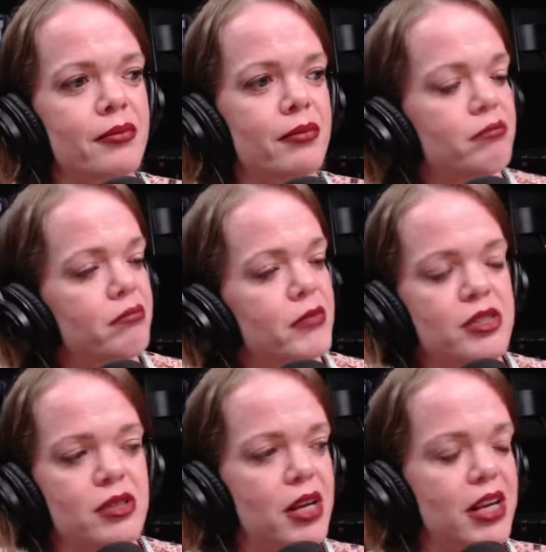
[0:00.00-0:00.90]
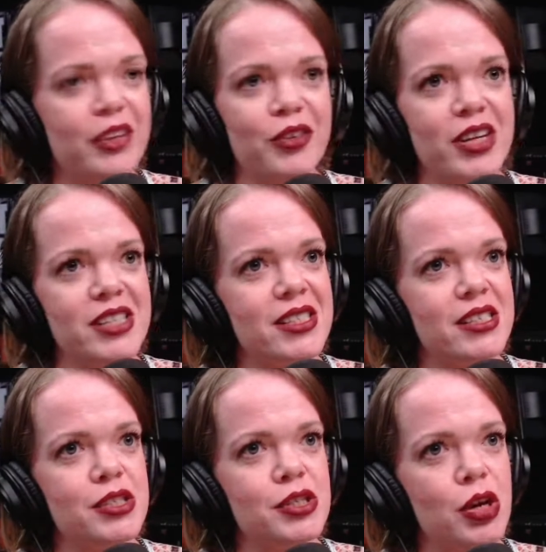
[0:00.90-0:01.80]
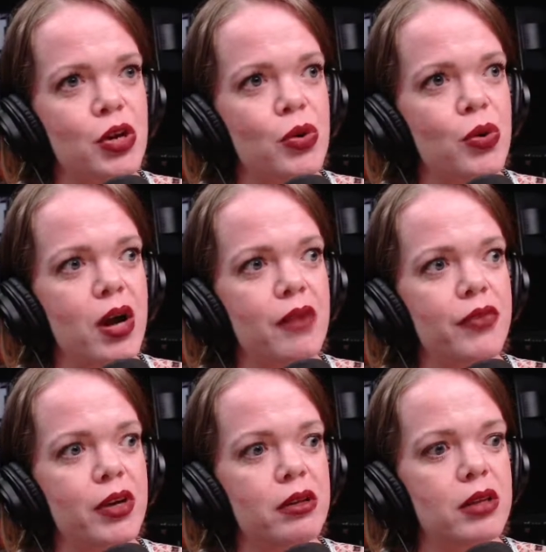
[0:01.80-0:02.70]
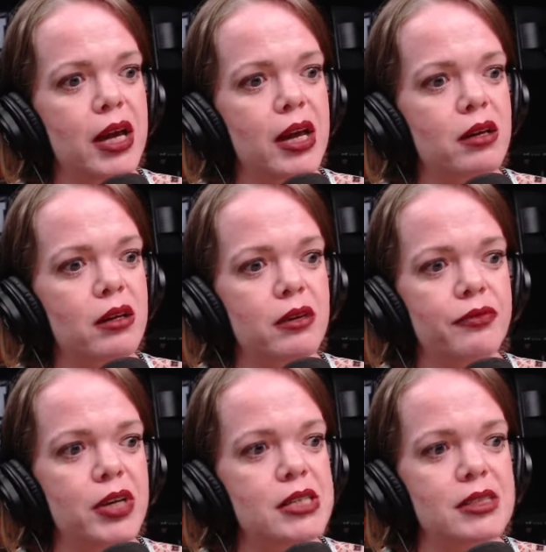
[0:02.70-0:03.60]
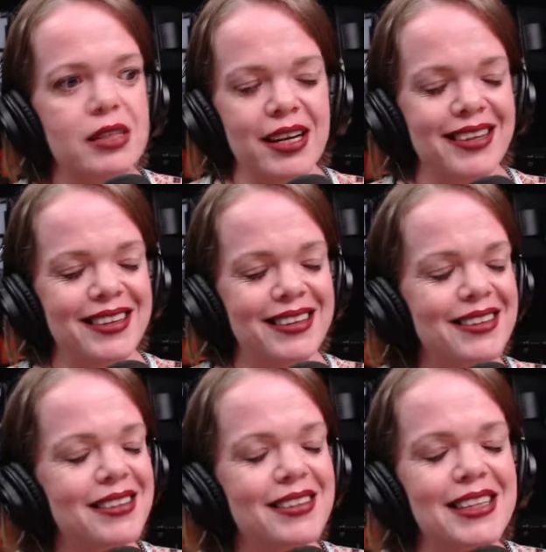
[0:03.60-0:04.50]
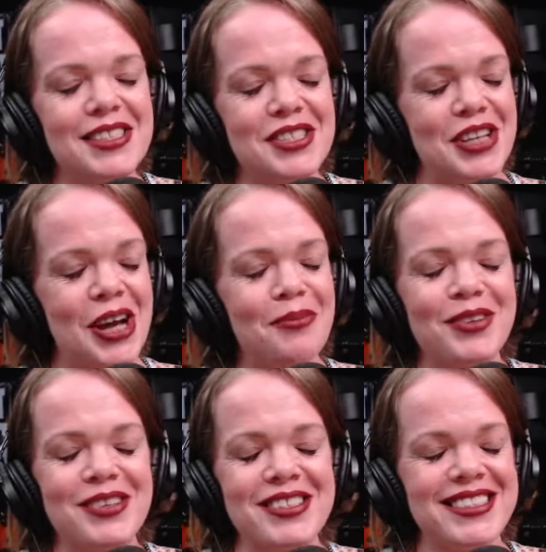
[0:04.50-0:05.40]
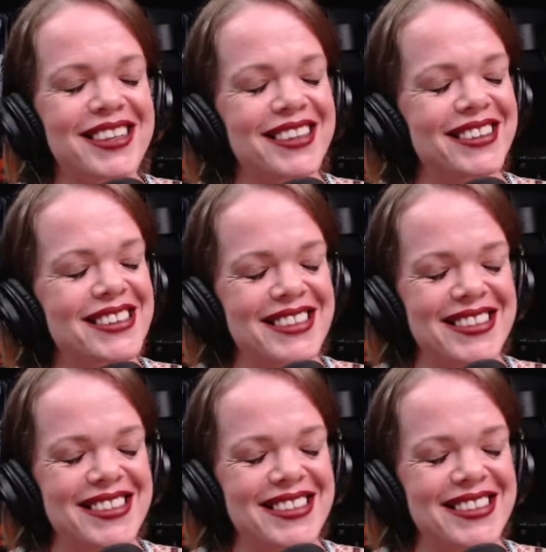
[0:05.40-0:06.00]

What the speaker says: ignorance, and so I feel like if any state needs a chapter, it's us.